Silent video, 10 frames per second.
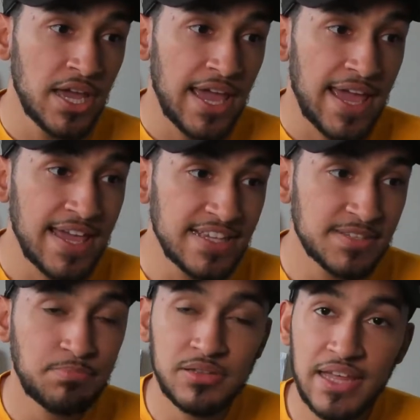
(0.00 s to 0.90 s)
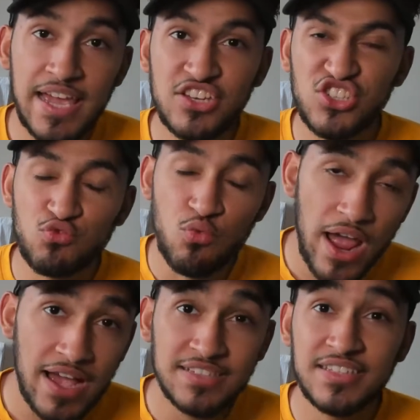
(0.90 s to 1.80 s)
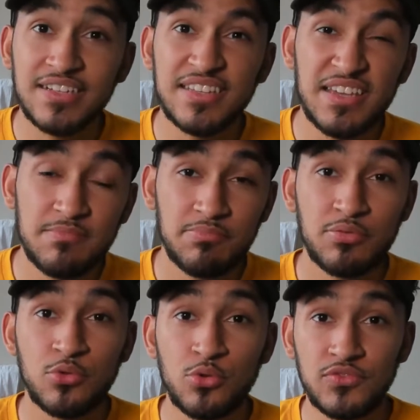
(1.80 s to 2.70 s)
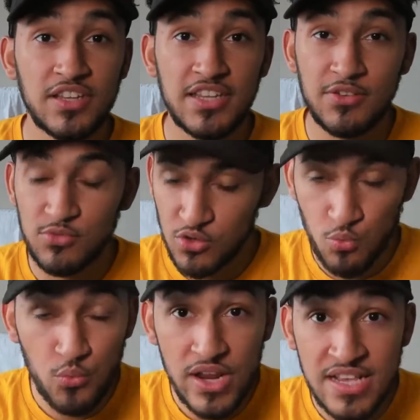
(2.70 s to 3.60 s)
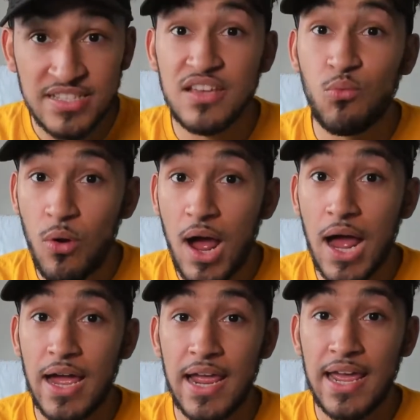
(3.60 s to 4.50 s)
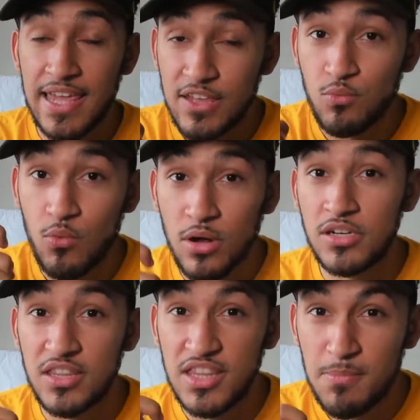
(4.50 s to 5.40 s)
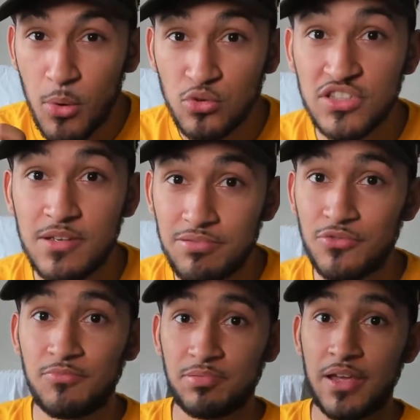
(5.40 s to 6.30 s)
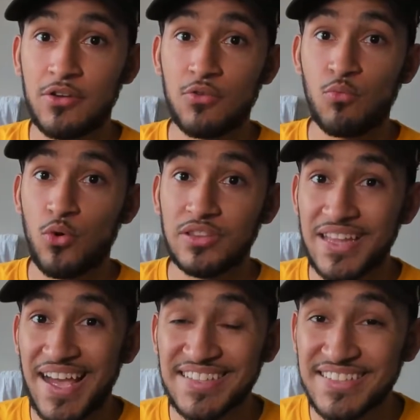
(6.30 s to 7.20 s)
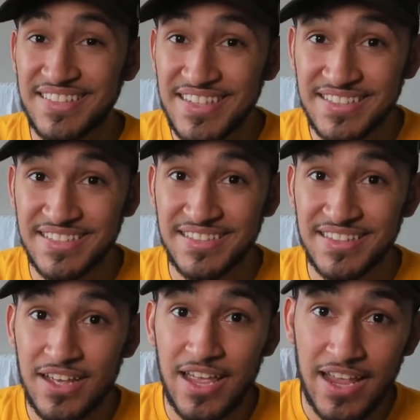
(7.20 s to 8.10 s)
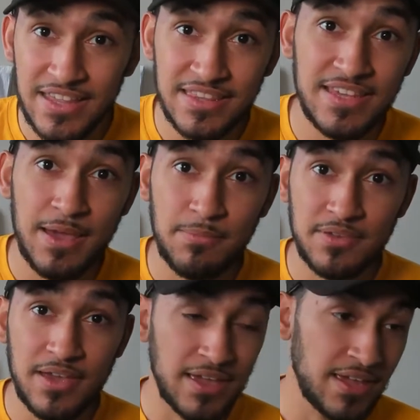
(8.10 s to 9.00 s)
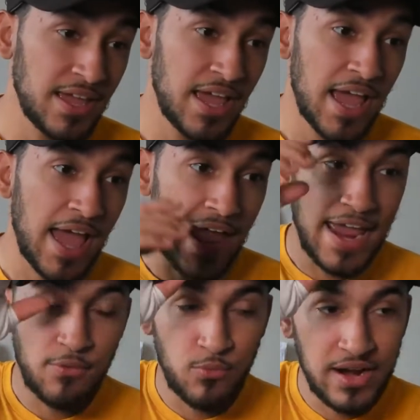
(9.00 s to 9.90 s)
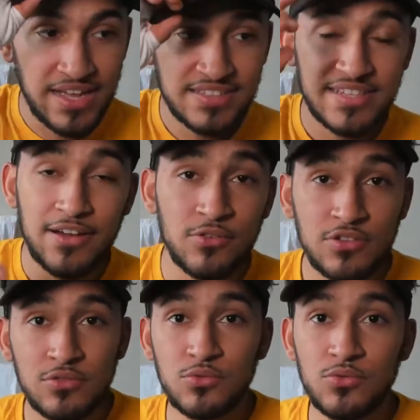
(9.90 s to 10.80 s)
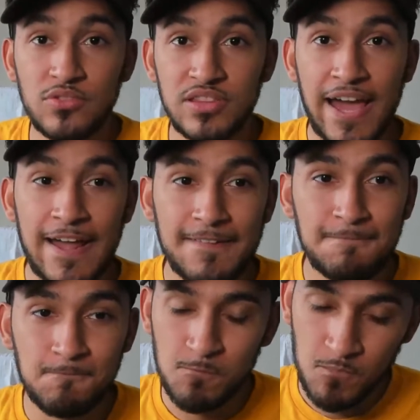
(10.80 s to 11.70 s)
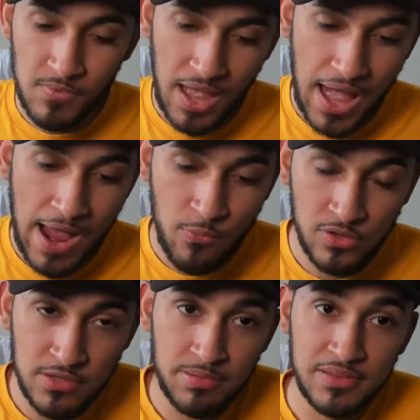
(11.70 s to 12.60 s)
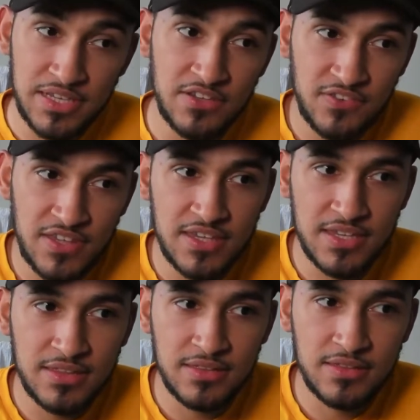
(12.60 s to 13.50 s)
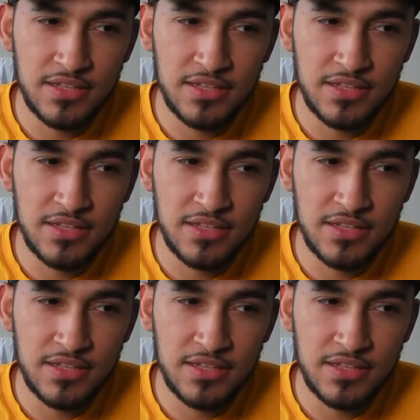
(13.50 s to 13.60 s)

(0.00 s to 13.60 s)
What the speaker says: his play drastically improved, and it was a reason why he won the Most Improved Player award last season in the NBA. And when I tell you that I really believe he can